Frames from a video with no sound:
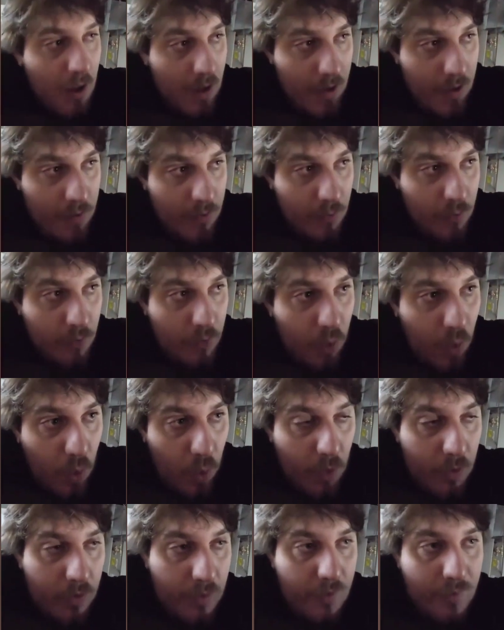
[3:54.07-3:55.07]
is
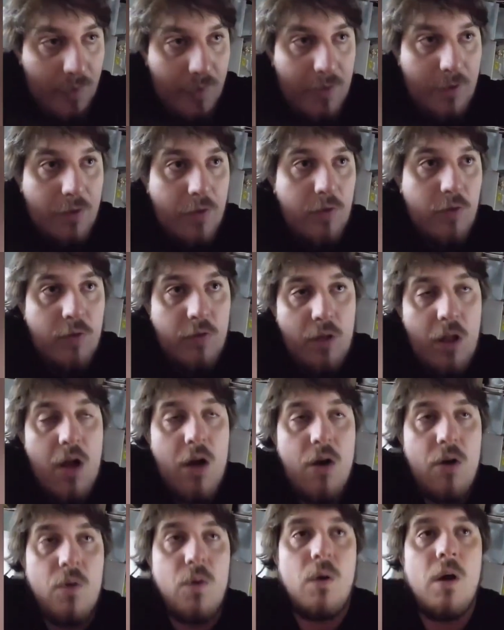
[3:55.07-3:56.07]
notoriously
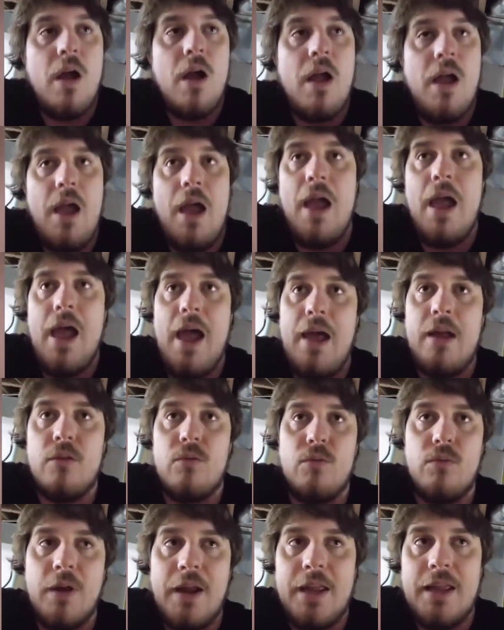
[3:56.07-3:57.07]
slow
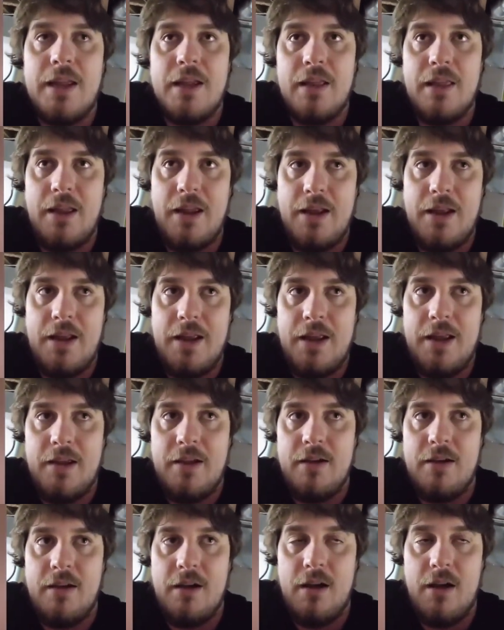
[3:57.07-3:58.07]
at
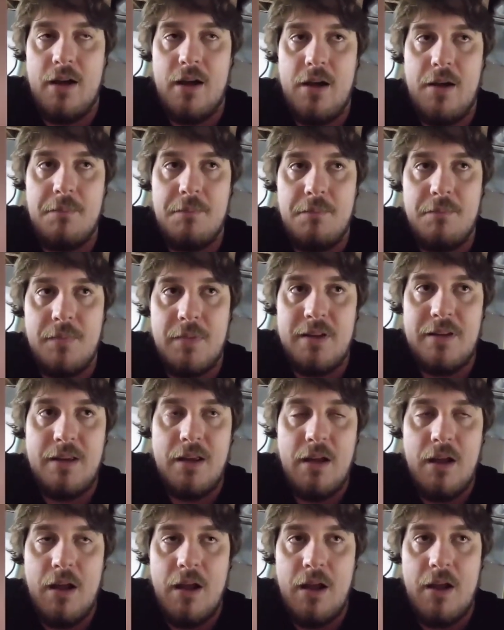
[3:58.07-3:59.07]
regulating um, the
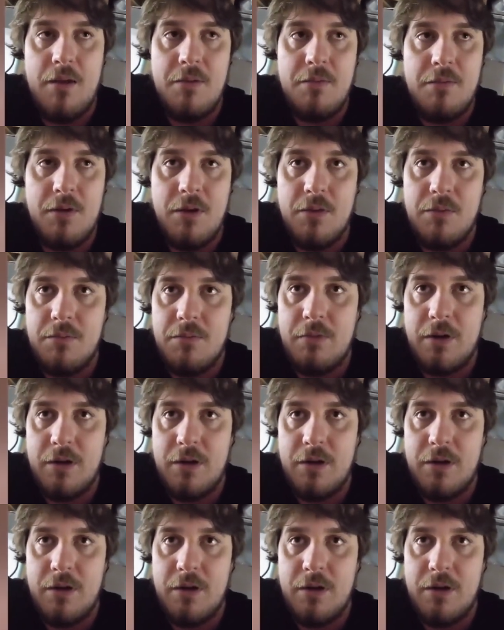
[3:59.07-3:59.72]
t- uh, you know